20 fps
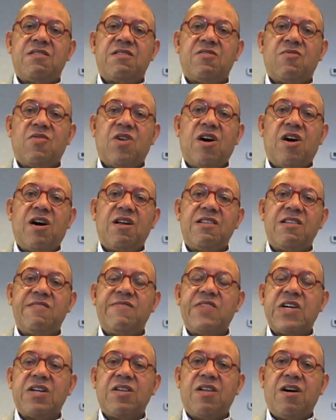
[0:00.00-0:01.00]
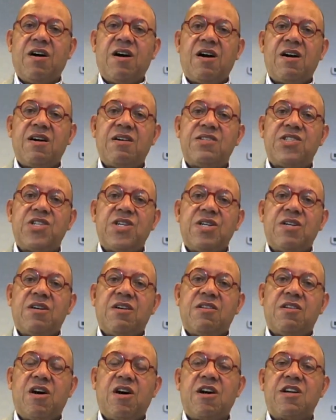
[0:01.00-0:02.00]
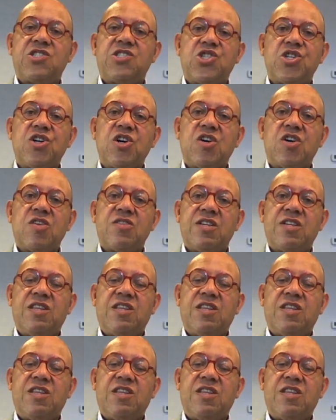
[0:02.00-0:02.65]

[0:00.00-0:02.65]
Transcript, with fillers: They're all living large larger